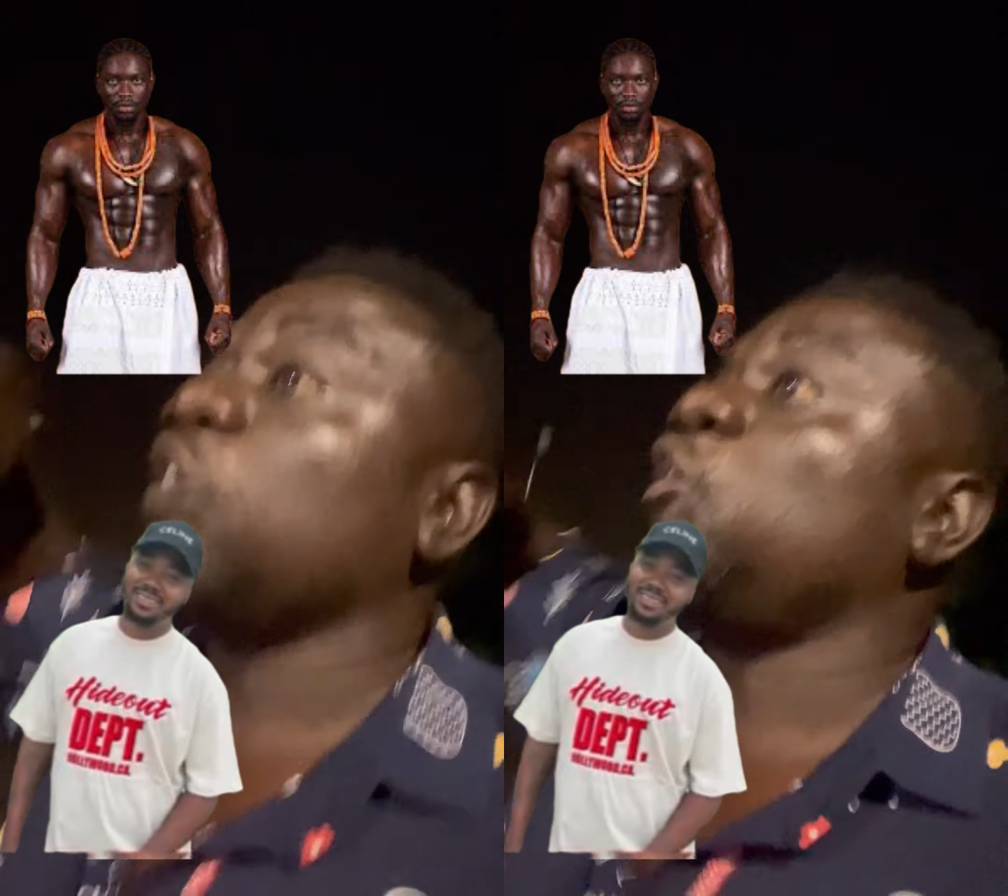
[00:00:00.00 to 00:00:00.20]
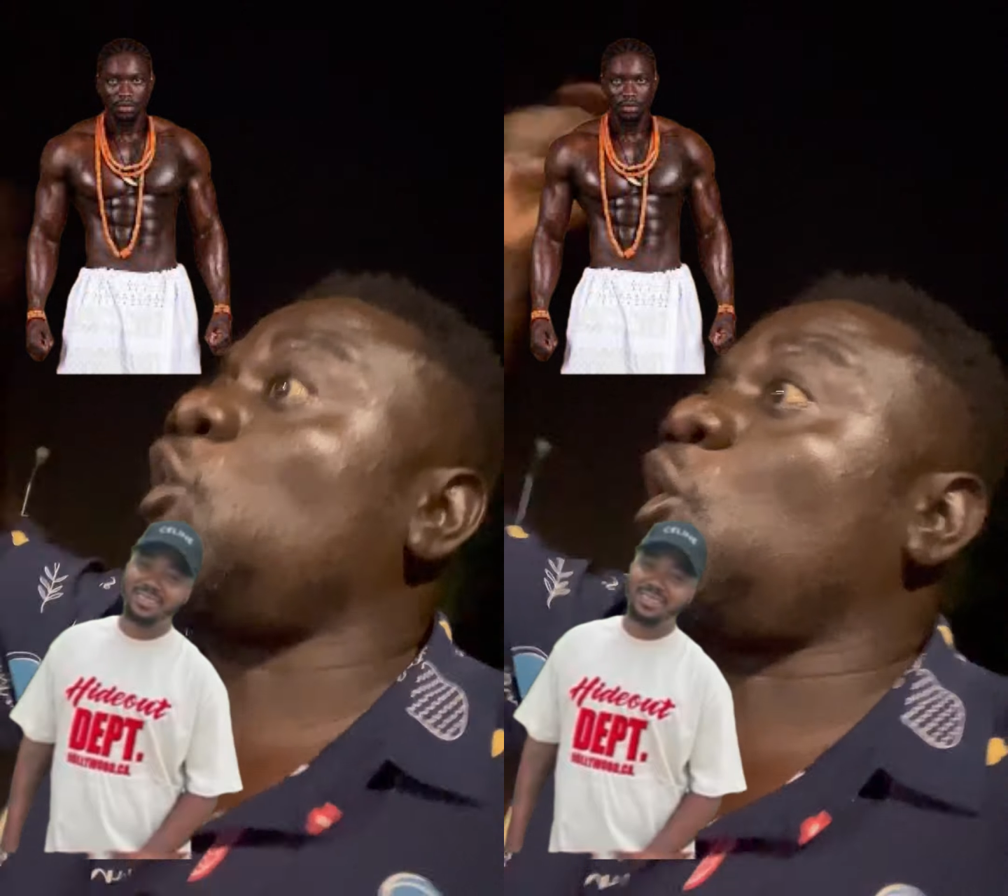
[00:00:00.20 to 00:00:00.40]

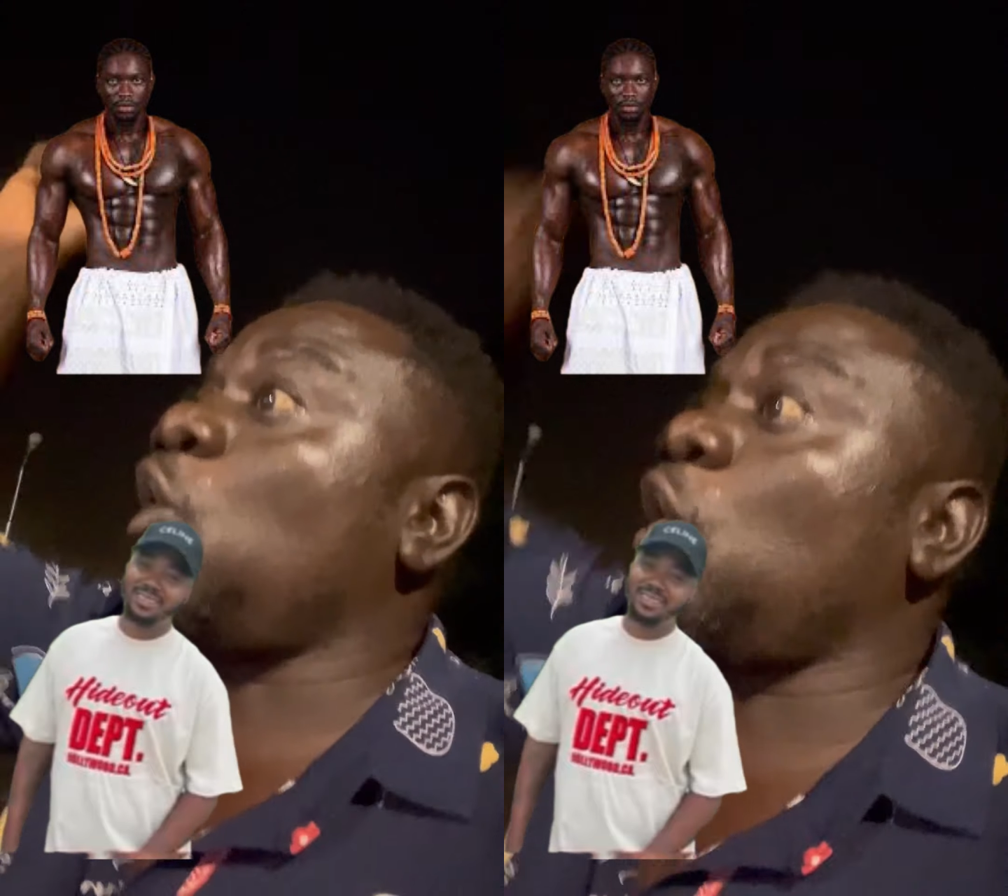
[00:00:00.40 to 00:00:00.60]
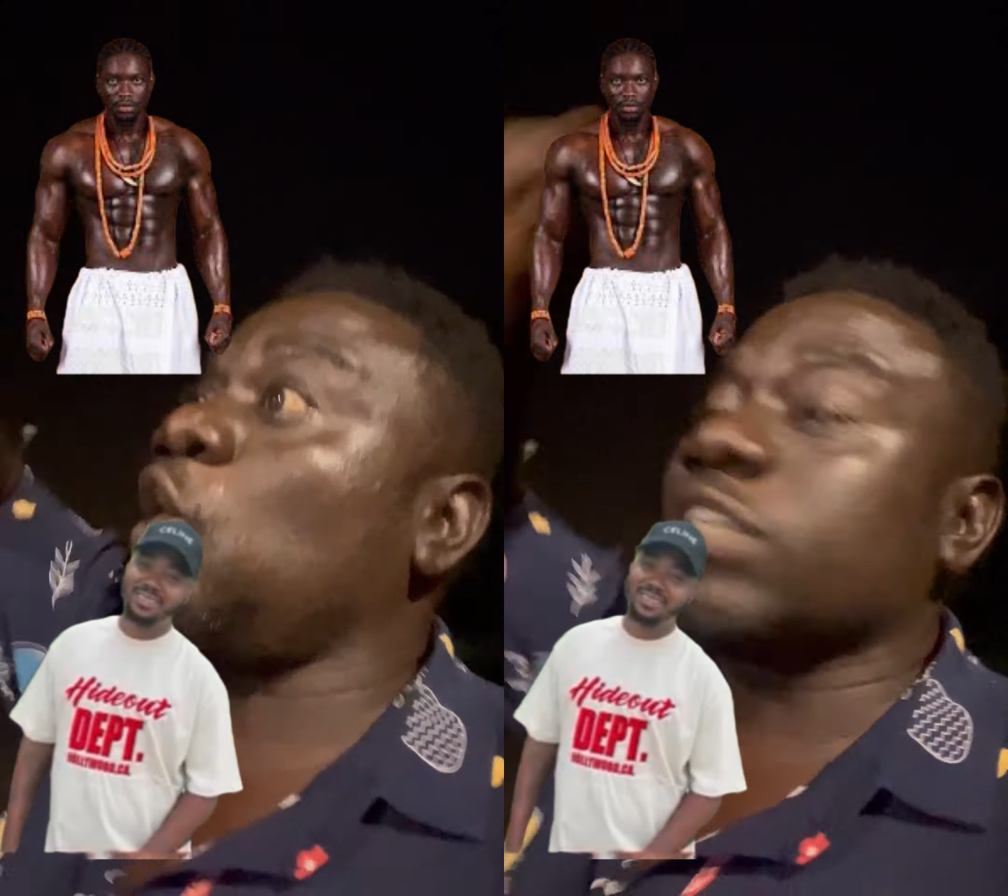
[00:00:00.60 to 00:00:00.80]

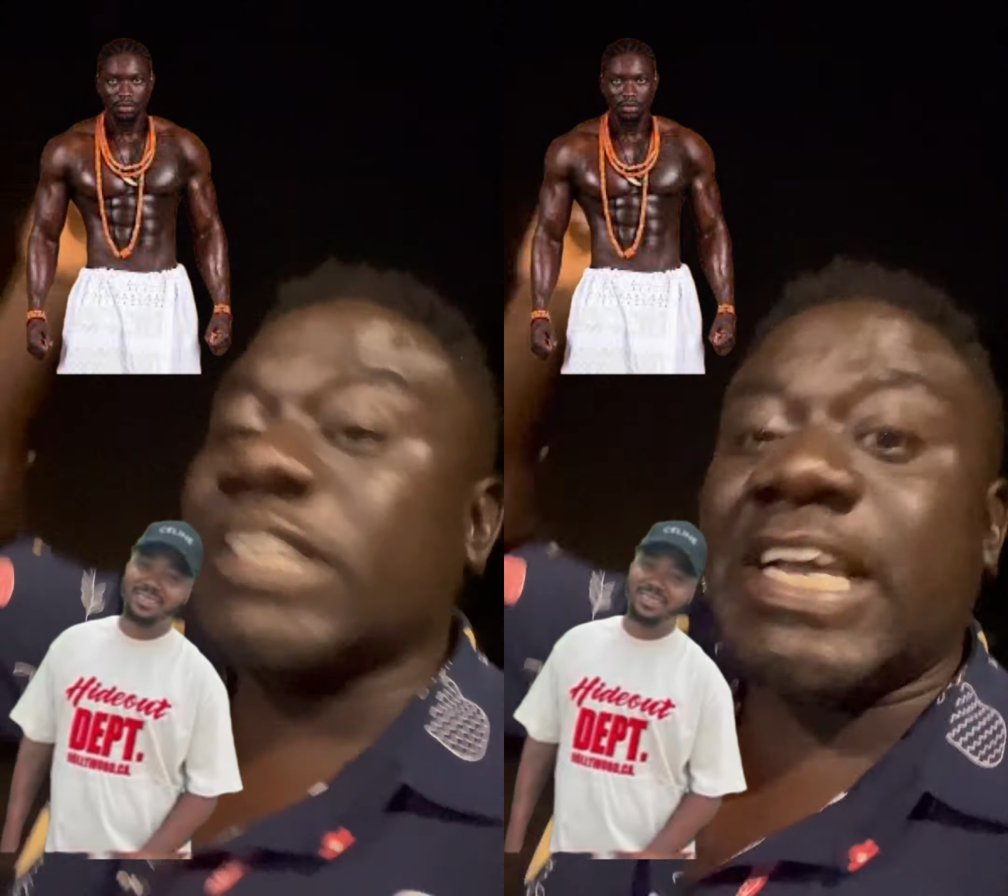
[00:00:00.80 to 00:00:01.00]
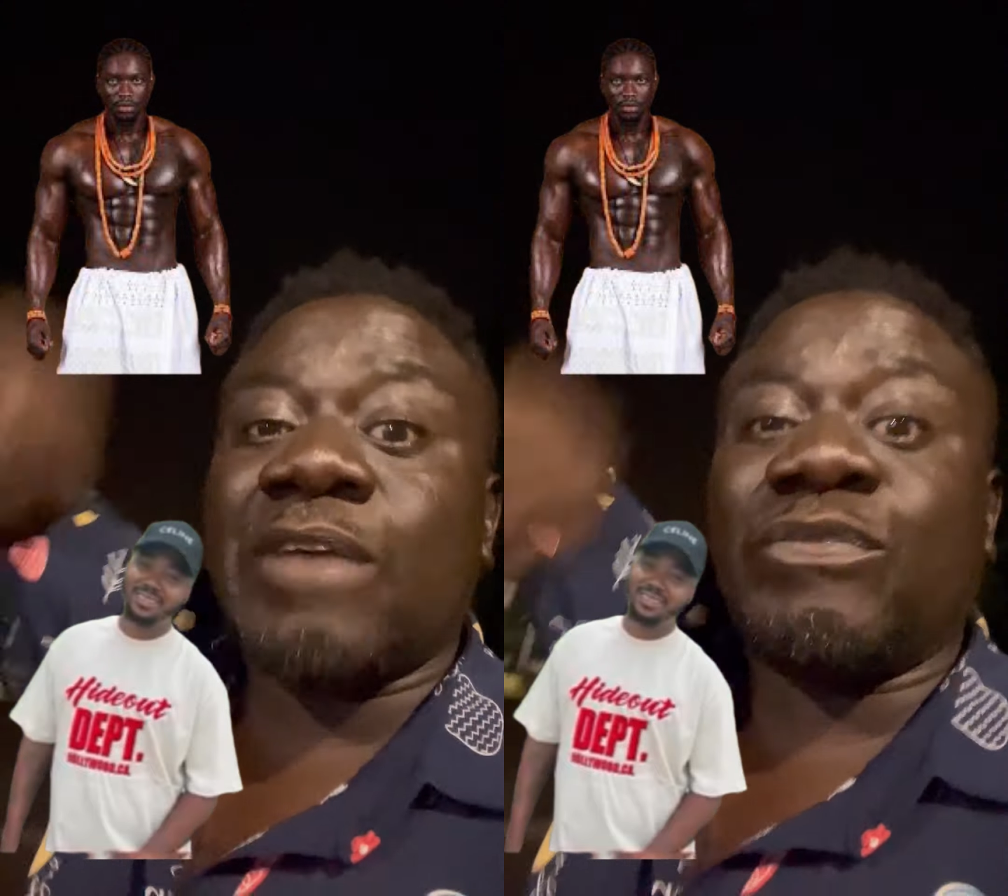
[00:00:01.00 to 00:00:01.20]
all
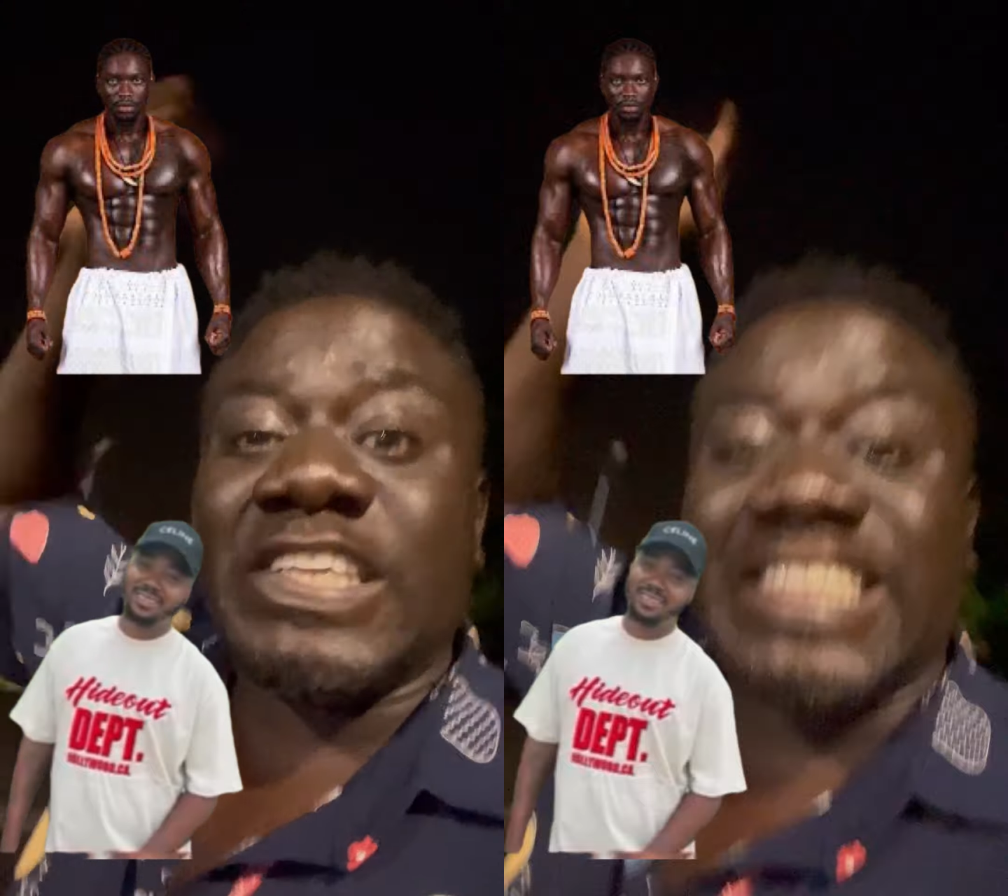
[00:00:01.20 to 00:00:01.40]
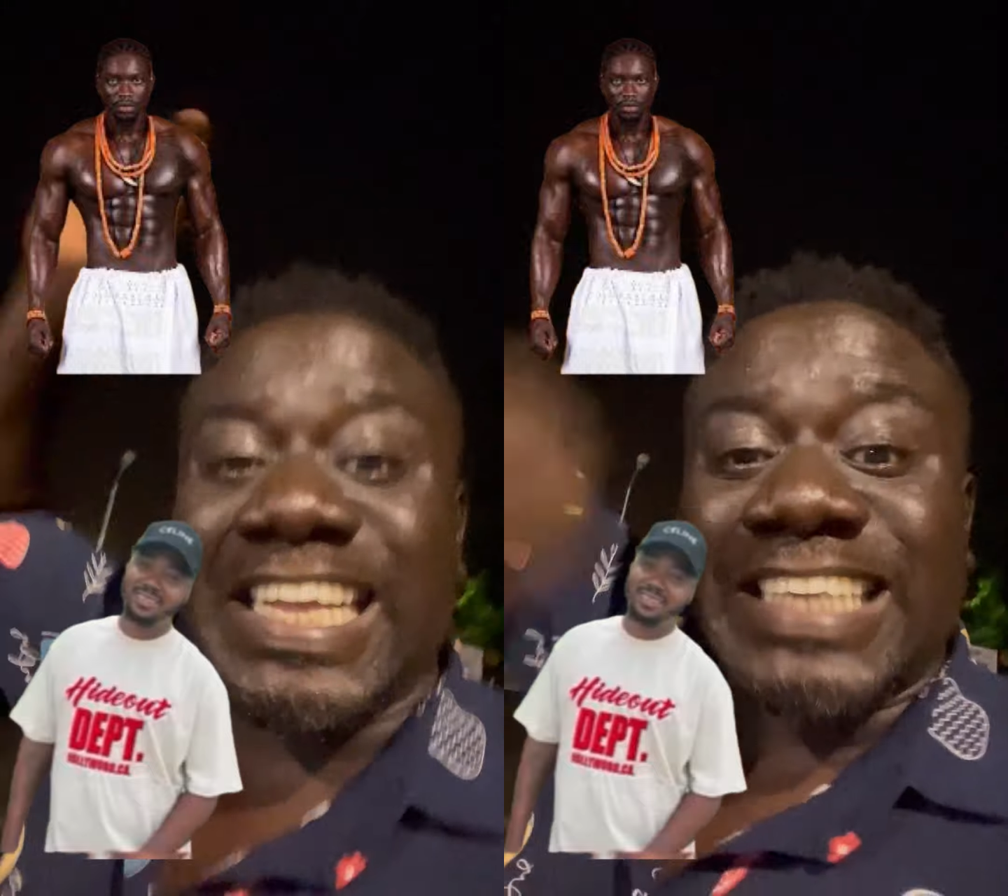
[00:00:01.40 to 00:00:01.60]
the
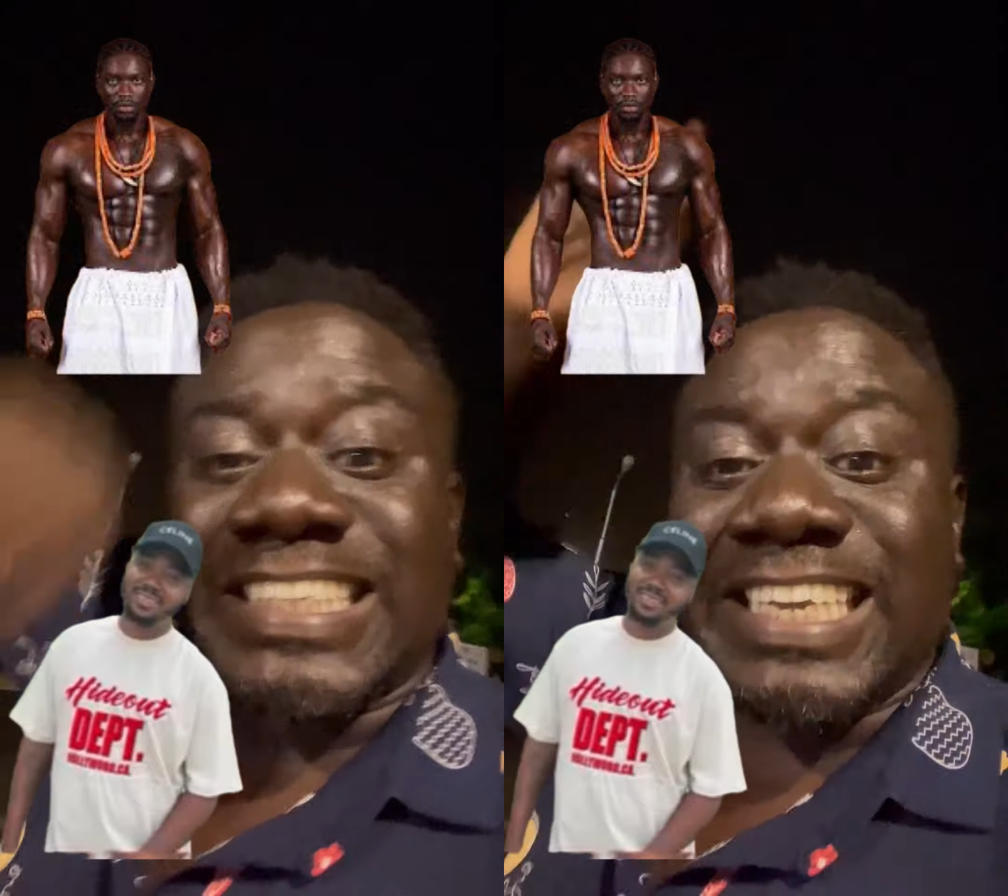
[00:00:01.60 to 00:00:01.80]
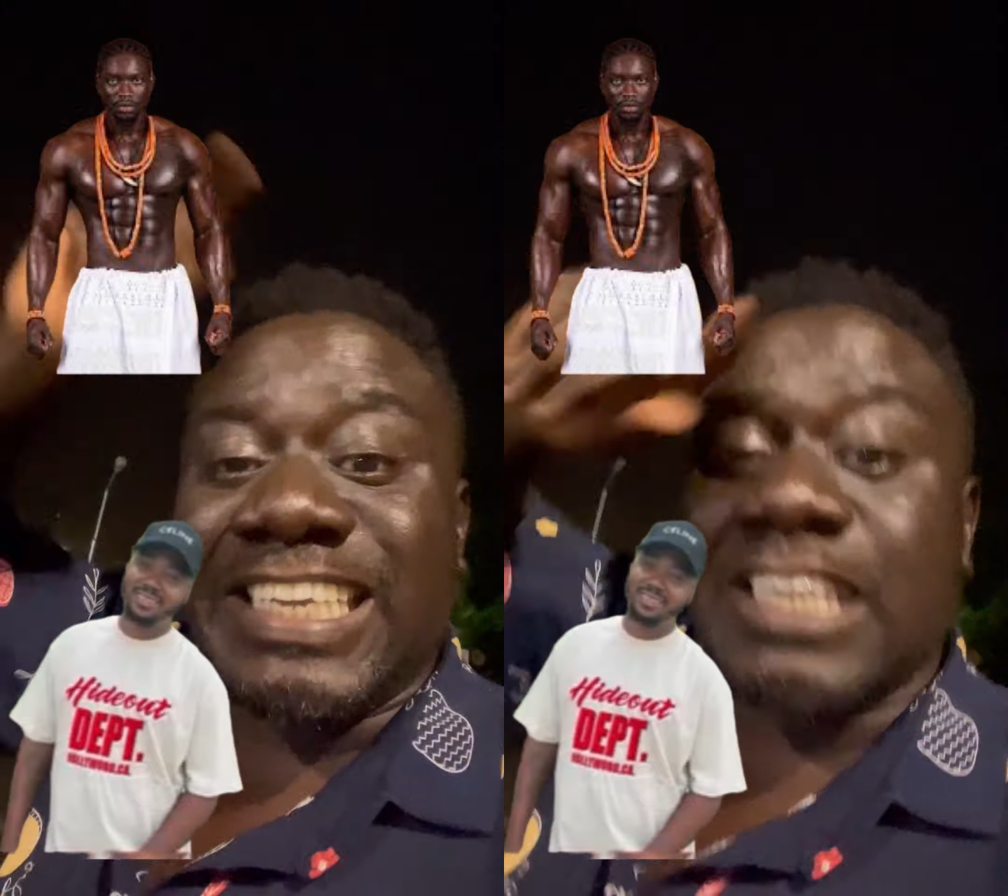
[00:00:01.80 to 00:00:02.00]
evidence
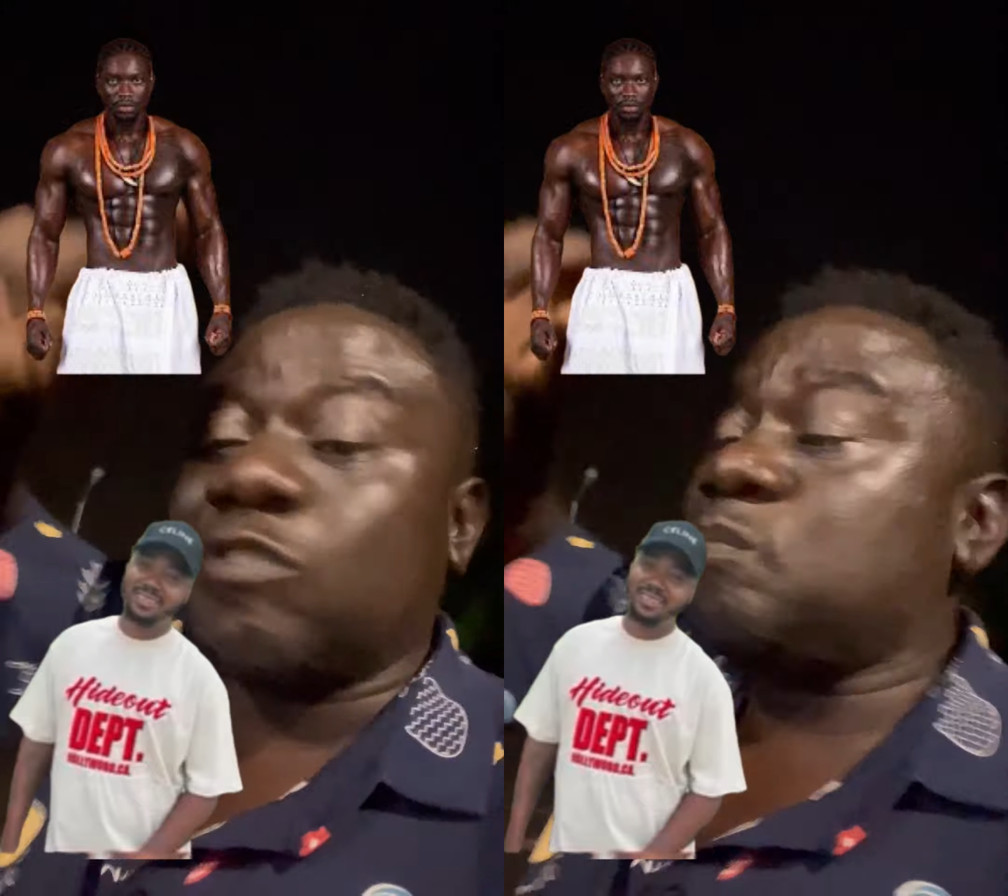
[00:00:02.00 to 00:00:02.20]
against